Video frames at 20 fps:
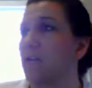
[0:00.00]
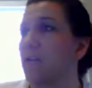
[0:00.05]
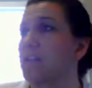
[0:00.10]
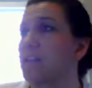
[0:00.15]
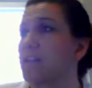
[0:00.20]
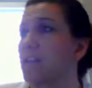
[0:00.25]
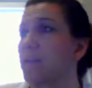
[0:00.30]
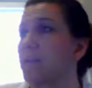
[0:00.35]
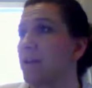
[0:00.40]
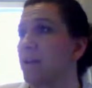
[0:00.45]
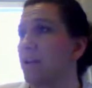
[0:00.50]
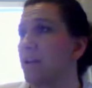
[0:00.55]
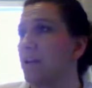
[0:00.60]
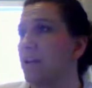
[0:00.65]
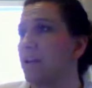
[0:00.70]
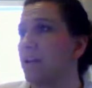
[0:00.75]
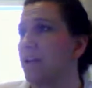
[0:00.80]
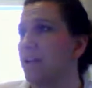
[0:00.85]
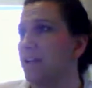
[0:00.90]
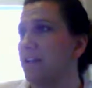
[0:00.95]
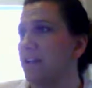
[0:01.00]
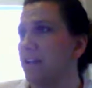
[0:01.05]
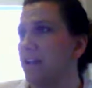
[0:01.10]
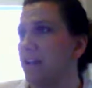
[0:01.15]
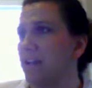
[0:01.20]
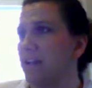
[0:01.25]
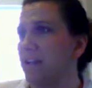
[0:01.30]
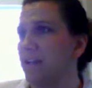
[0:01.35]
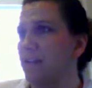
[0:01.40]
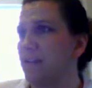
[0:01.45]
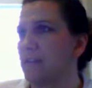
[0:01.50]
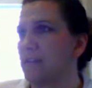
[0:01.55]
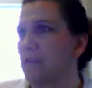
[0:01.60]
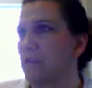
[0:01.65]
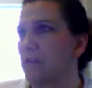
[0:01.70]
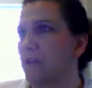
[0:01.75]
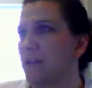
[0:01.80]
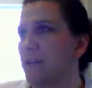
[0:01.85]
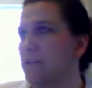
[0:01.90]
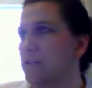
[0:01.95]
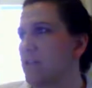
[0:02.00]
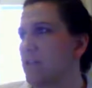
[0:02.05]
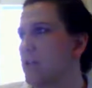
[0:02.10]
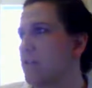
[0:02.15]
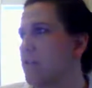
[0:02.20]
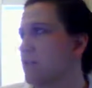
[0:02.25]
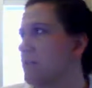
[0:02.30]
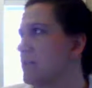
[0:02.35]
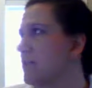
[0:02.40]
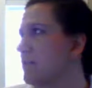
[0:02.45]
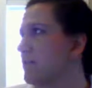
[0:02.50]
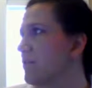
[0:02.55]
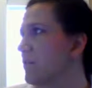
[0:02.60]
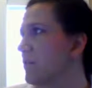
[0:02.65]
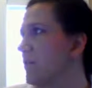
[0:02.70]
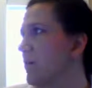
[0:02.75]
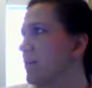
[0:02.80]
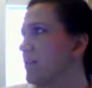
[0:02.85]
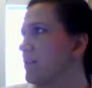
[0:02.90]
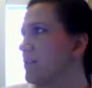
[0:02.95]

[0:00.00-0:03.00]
seminary, and then the school has her down for a different one,